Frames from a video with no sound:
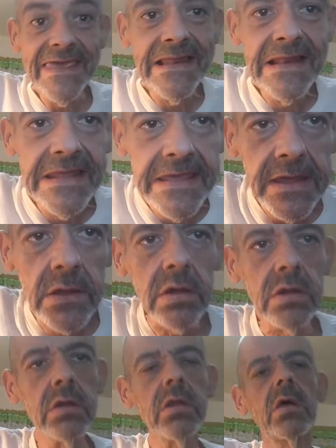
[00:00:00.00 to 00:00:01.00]

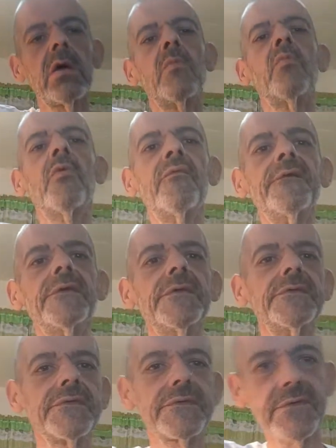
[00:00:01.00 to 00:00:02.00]
illegal
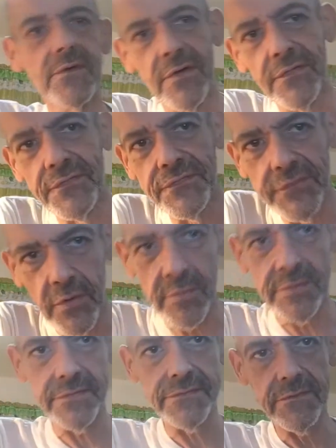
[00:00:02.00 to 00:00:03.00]
movies on
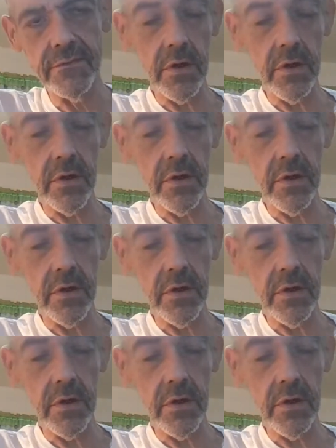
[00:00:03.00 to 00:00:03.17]
torrent,